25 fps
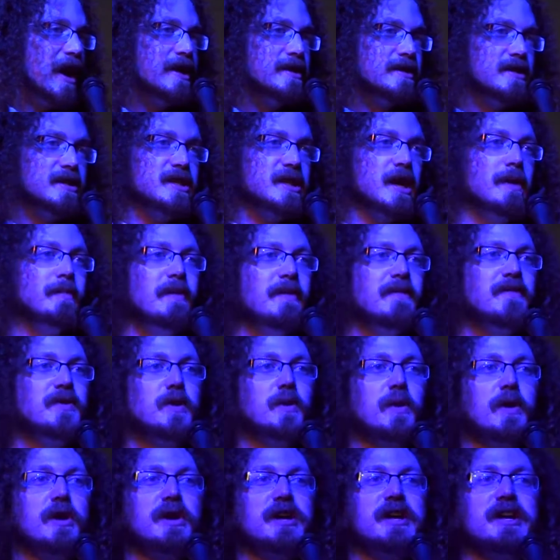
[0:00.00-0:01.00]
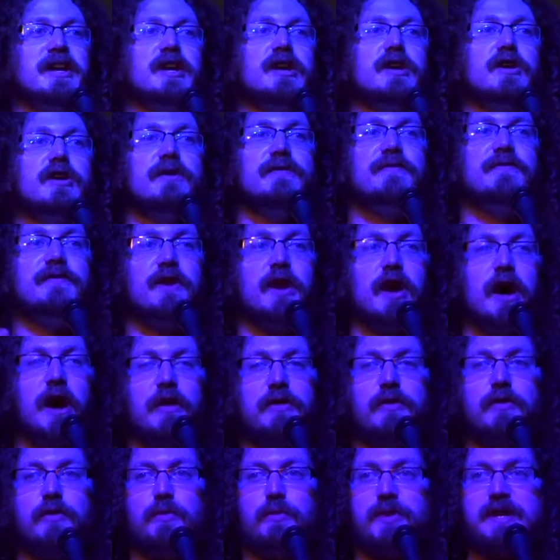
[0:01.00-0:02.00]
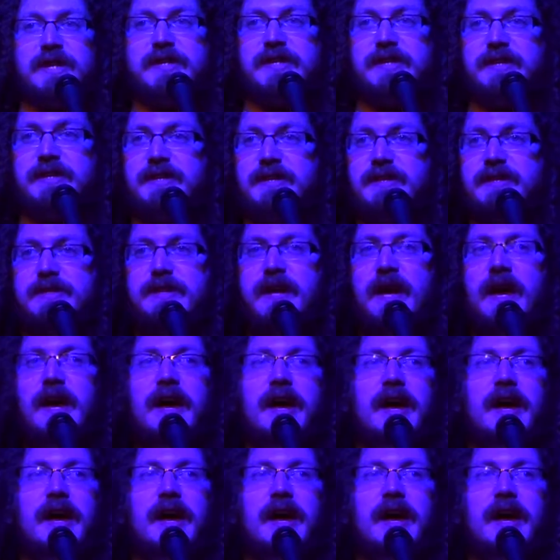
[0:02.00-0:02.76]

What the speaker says: and some of you are here for other reasons.